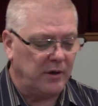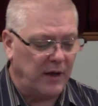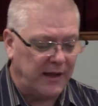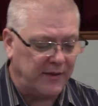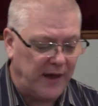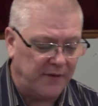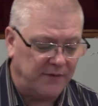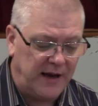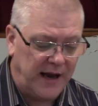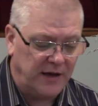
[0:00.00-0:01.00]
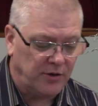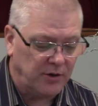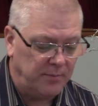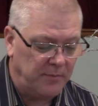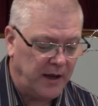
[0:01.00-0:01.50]
like that of
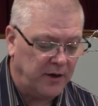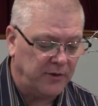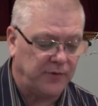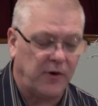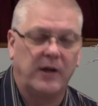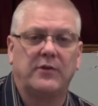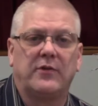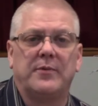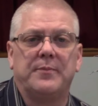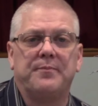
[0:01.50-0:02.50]
Daniel and his friends.